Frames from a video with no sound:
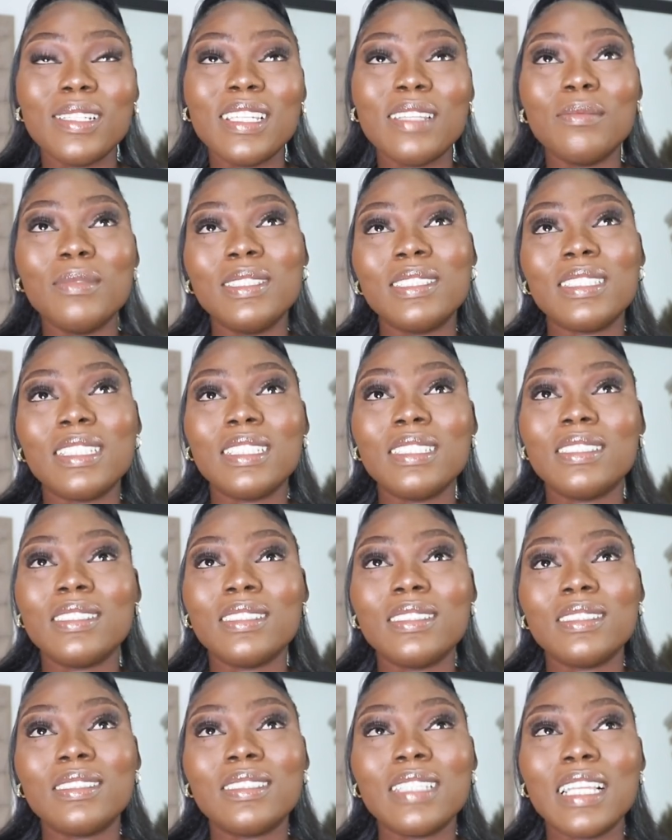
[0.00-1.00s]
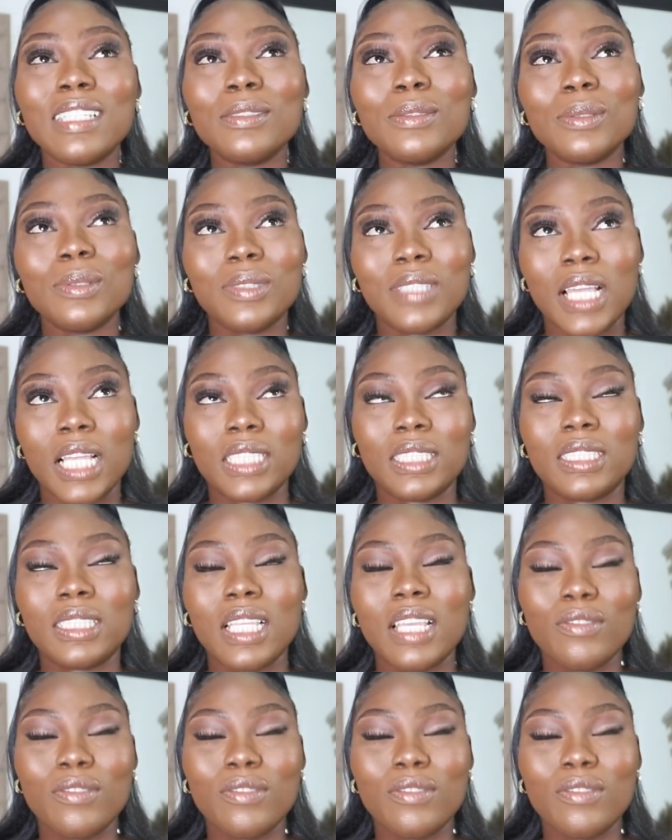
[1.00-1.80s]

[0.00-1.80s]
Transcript: let me say this i know that